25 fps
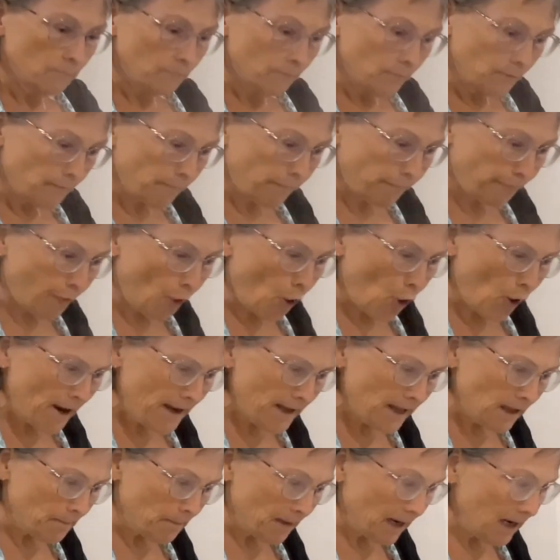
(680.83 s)

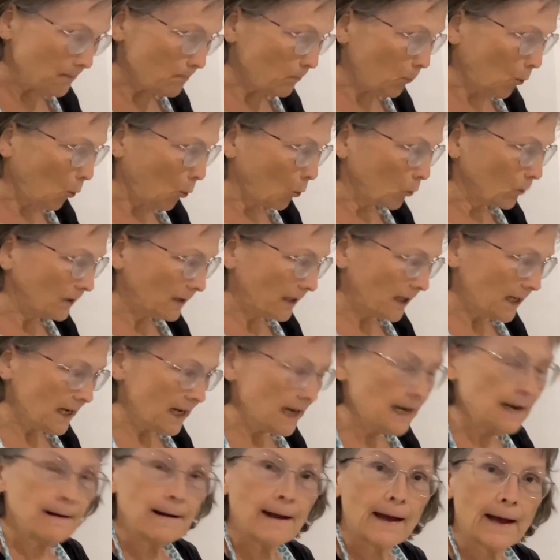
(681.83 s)
frying the meatballs
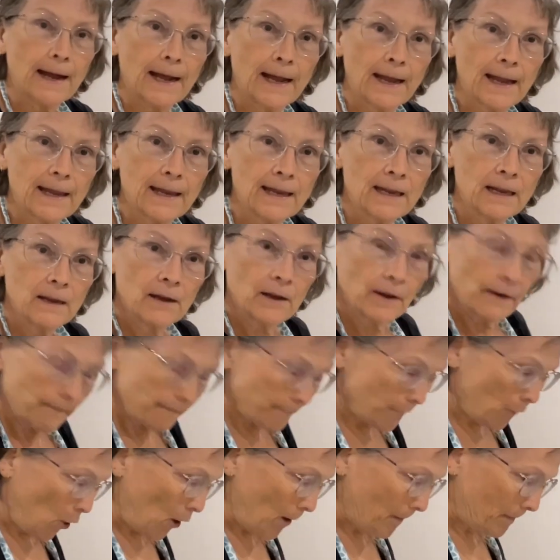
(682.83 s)
in a
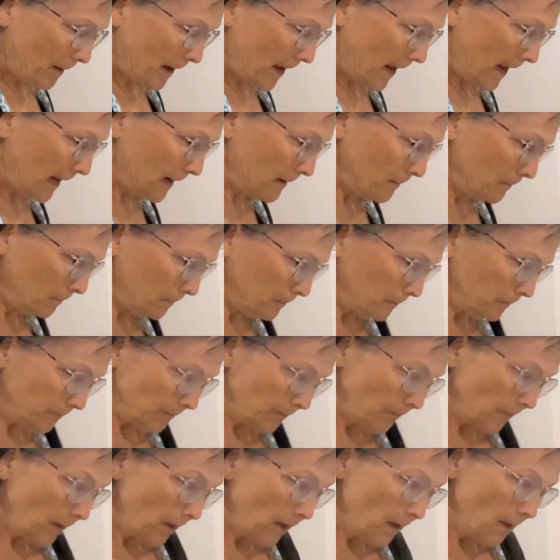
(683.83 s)
fry pan.
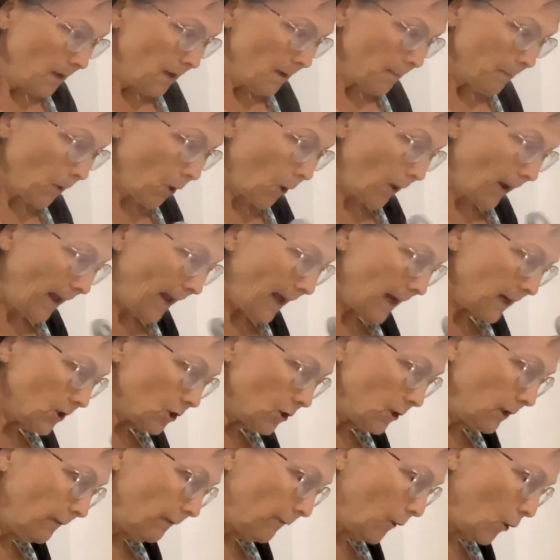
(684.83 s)
But I
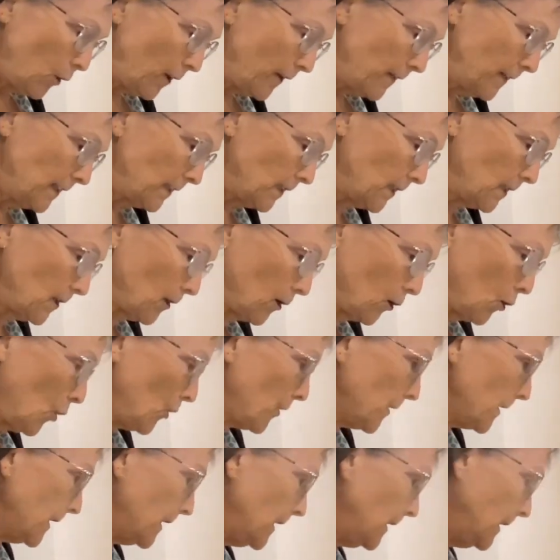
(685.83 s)
actually find this is a
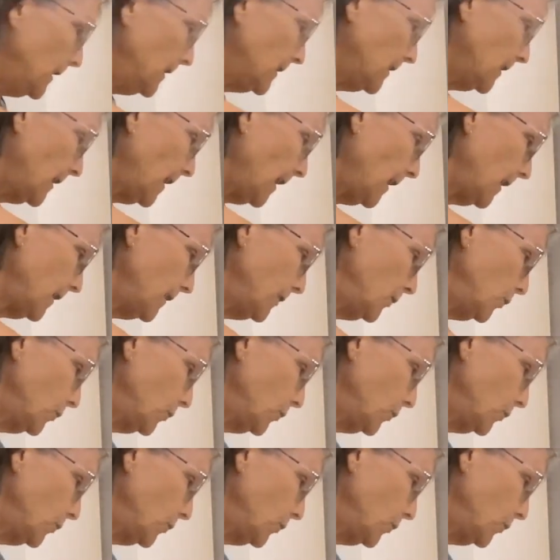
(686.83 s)
lot easier and you